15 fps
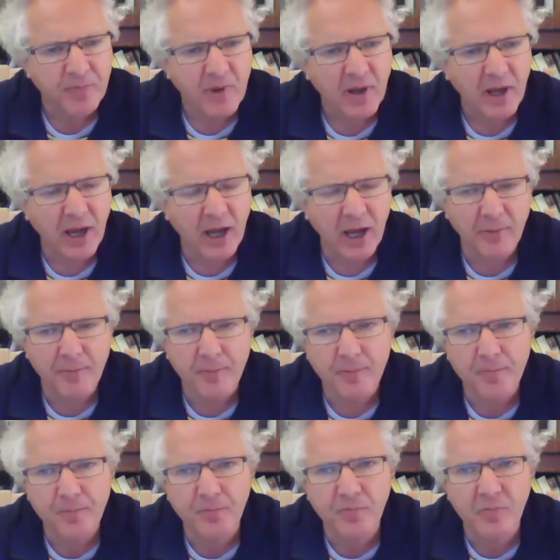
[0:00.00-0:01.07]

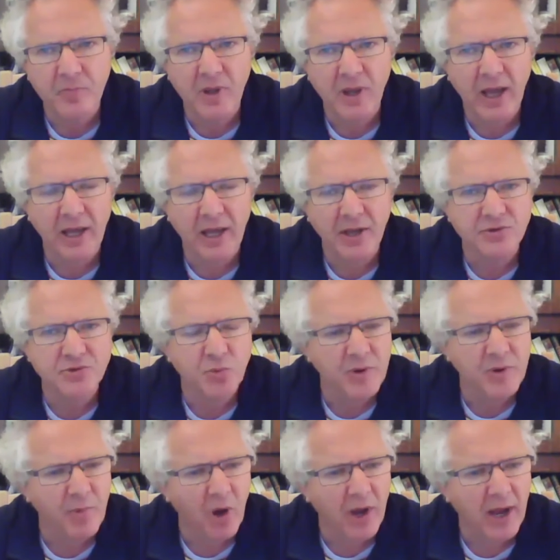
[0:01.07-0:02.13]
And we
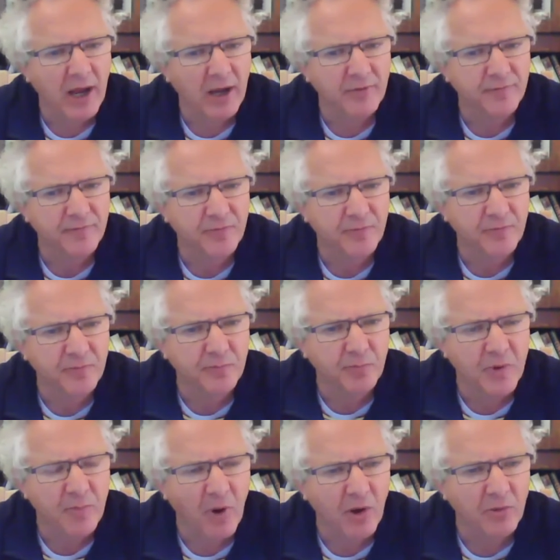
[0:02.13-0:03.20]

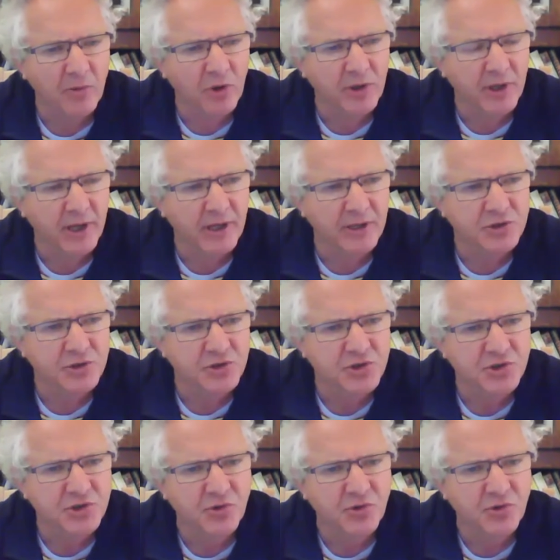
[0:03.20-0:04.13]
might look at it and just